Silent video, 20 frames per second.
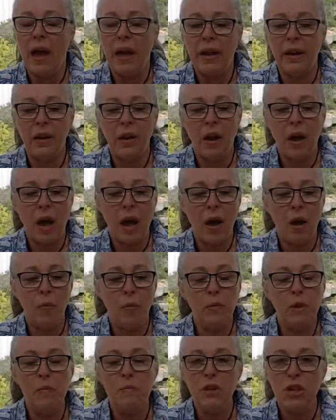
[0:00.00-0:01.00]
And
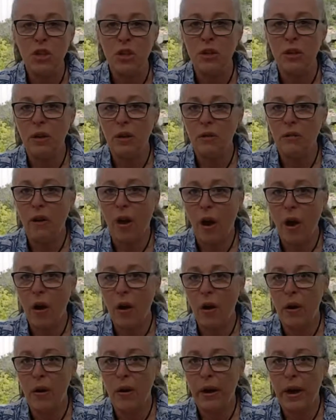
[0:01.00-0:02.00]
the mission of
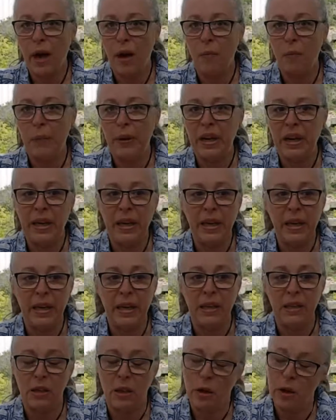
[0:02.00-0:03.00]
her
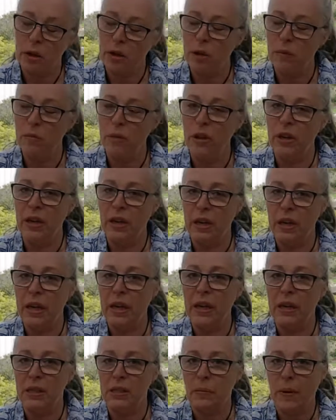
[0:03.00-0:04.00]
company, her
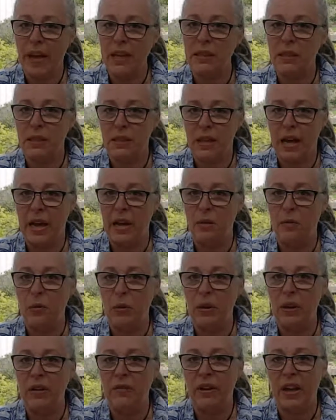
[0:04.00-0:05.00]
community, is about
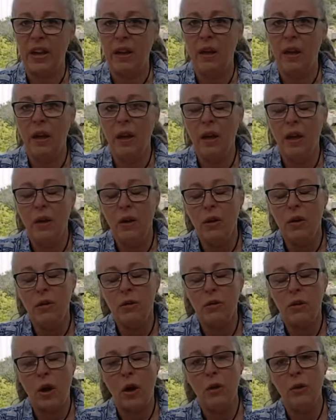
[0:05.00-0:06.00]
sustainable living.
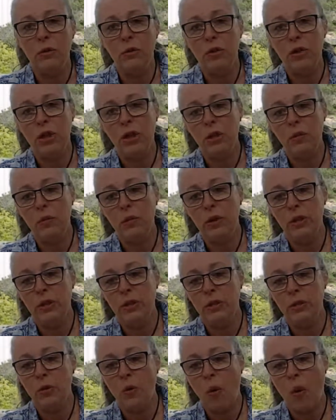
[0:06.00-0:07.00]
So she
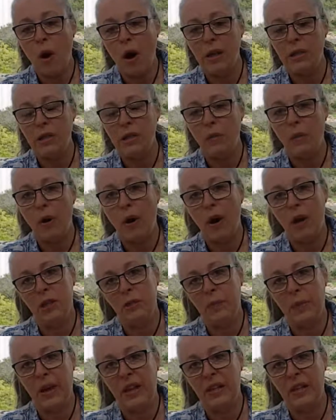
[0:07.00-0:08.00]
was quite
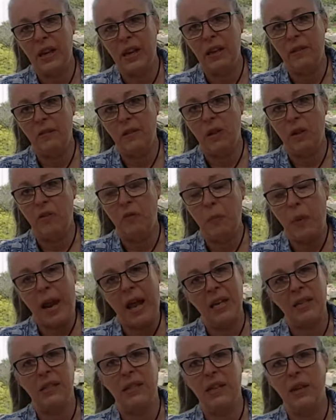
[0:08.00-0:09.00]
surprised about the level of
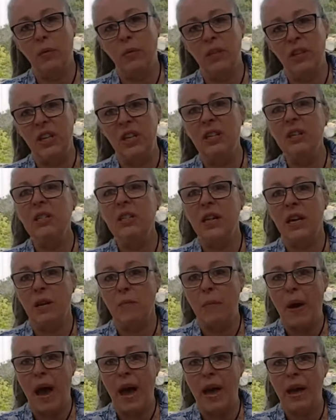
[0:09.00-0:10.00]
plastic within
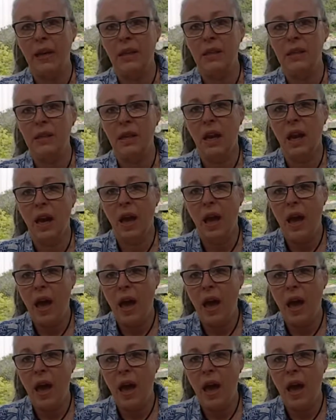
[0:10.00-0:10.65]
tea bags,